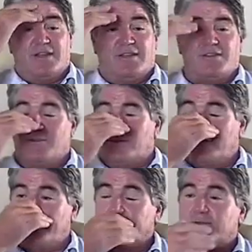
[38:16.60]
through
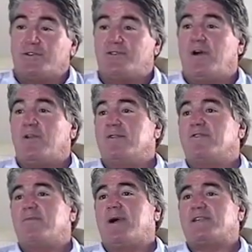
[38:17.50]
customs control and
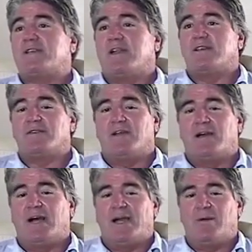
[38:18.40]
through baggage collection,
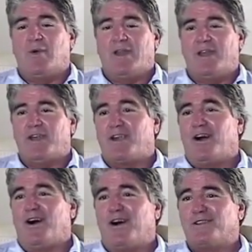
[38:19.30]
I went in a
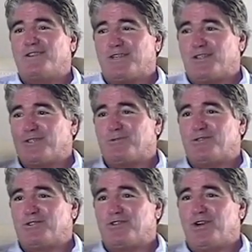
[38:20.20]
car to customs
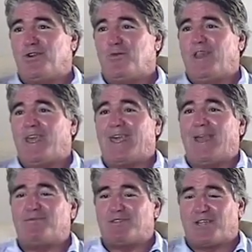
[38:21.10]
control, where they
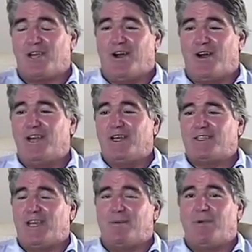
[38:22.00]
came to the car,
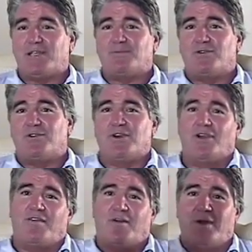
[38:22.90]
checked the passport, and
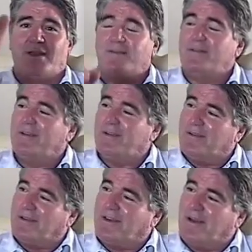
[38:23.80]
off I went.
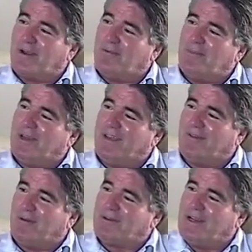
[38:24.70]
You know, I couldn't believe
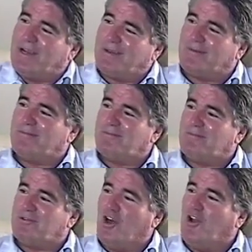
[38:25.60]
it. It was like
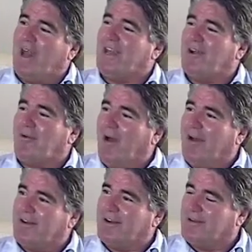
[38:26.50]
John Lennon
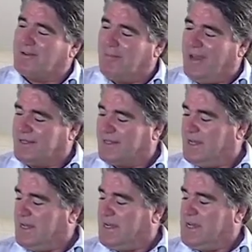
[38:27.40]
arriving. It was
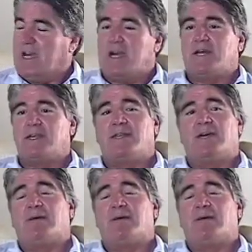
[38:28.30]
amazing. And